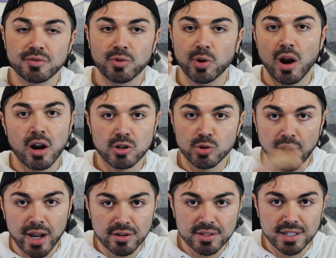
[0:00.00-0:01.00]
for our
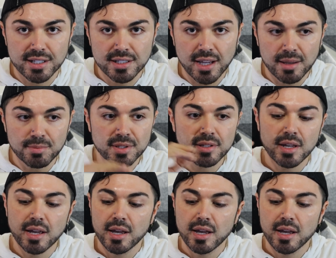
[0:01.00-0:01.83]
drier skin types.